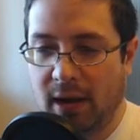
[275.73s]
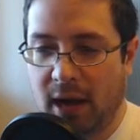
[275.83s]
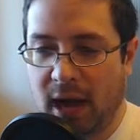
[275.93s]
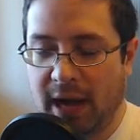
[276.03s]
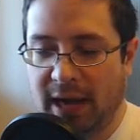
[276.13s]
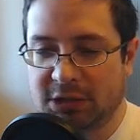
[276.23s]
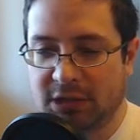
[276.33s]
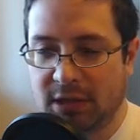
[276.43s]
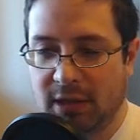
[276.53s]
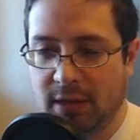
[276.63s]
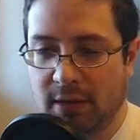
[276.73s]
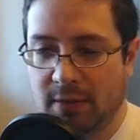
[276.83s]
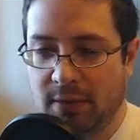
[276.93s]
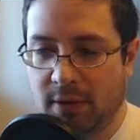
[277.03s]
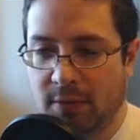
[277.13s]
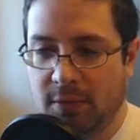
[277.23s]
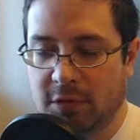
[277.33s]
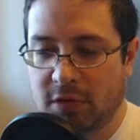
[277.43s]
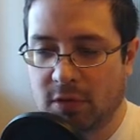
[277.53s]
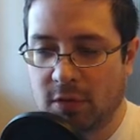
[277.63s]
I actually was
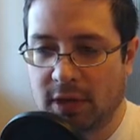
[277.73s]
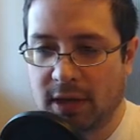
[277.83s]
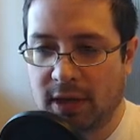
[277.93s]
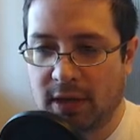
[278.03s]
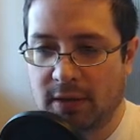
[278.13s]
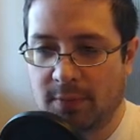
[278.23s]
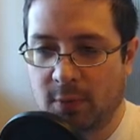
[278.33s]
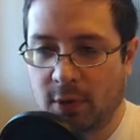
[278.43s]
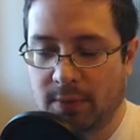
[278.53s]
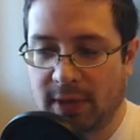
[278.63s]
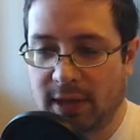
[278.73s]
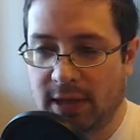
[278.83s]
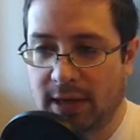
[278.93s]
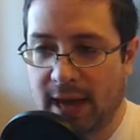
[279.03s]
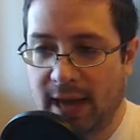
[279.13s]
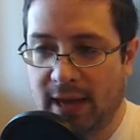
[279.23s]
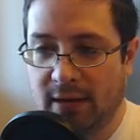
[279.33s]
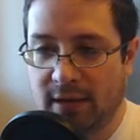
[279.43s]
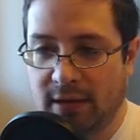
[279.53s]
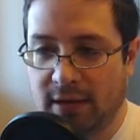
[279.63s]
just looking more immediate
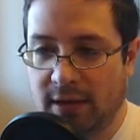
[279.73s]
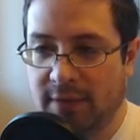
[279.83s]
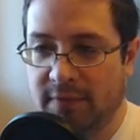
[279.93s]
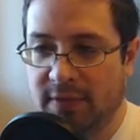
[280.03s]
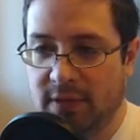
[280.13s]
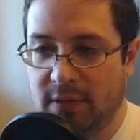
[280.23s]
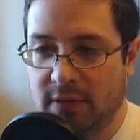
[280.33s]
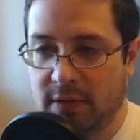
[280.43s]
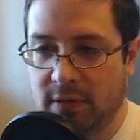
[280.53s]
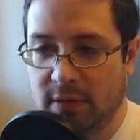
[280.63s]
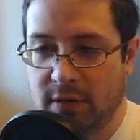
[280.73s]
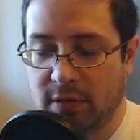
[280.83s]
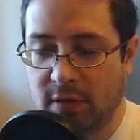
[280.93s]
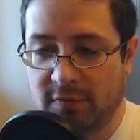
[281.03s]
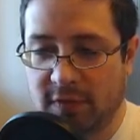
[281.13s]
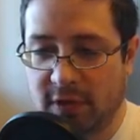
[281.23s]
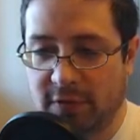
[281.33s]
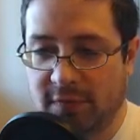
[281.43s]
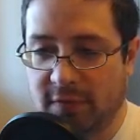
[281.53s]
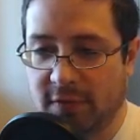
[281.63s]
at, even this is still really
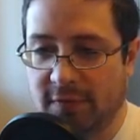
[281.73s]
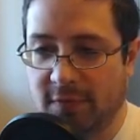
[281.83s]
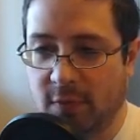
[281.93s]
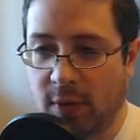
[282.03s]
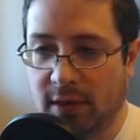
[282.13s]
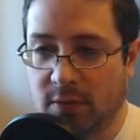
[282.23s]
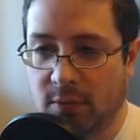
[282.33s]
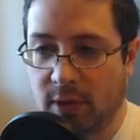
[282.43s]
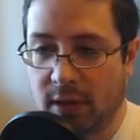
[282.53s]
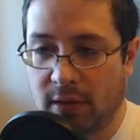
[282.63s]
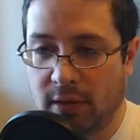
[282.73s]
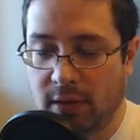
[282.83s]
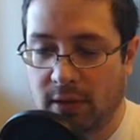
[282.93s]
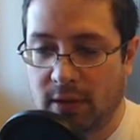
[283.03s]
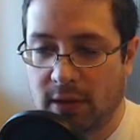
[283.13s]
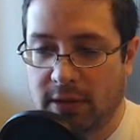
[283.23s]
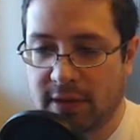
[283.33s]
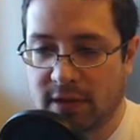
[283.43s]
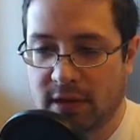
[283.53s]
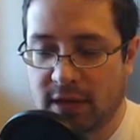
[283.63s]
good for white as well. Because
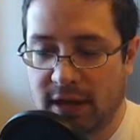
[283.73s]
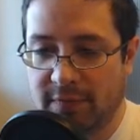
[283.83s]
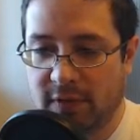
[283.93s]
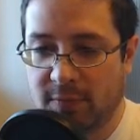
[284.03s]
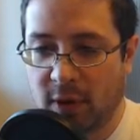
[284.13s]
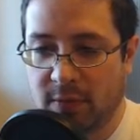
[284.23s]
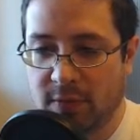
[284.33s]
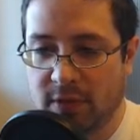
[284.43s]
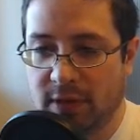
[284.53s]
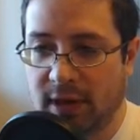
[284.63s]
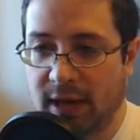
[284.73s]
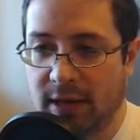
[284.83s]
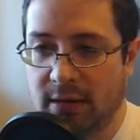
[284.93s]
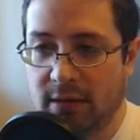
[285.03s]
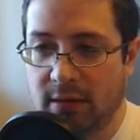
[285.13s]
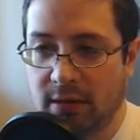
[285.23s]
as I say, if you block with the knight,